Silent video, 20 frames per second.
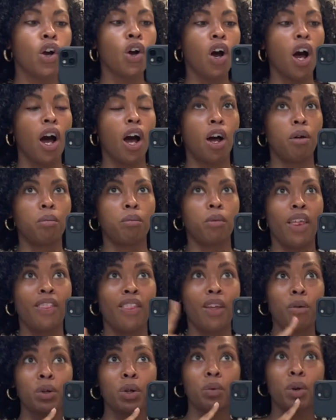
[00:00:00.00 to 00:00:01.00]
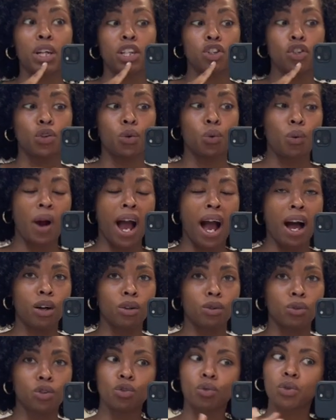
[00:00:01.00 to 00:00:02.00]
and then we went to
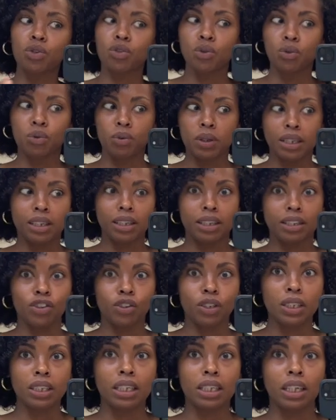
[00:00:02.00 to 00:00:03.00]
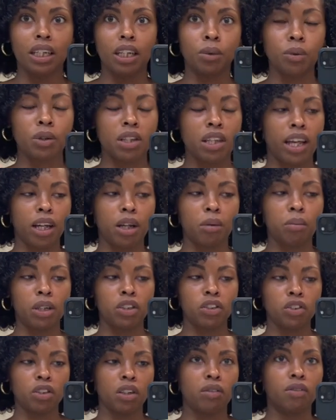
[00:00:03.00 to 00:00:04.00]
rounds, which was really interesting. It was like a
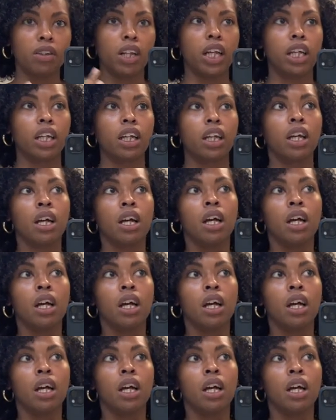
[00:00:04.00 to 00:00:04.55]
bunch of like